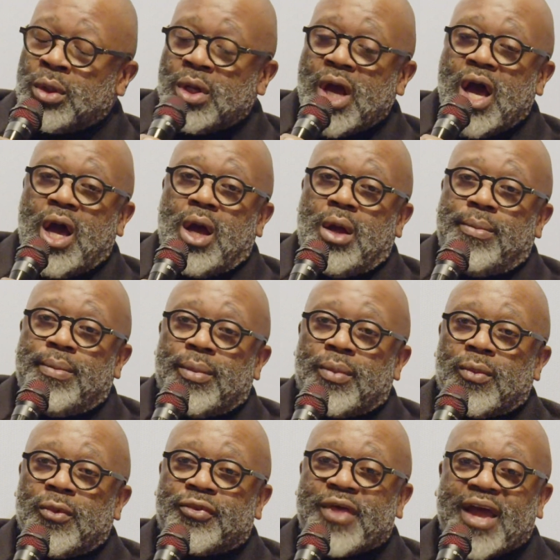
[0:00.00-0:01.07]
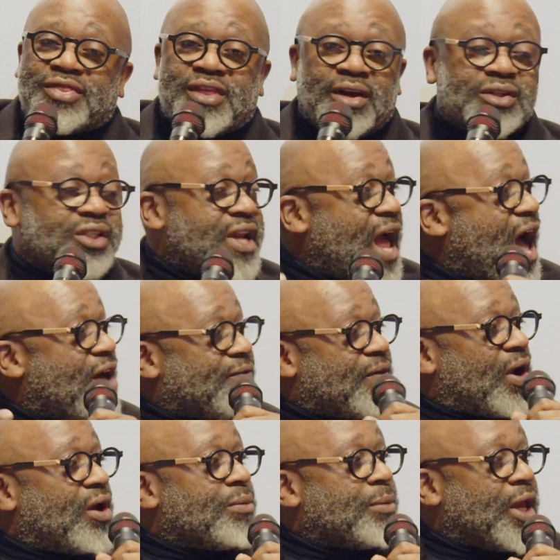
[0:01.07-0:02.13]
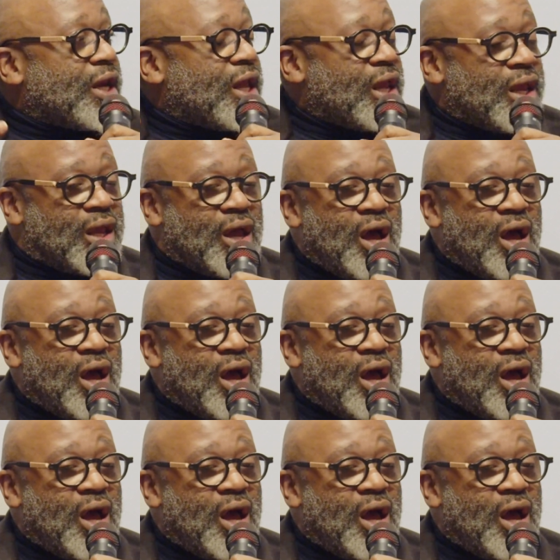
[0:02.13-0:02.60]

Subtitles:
that there's not very many,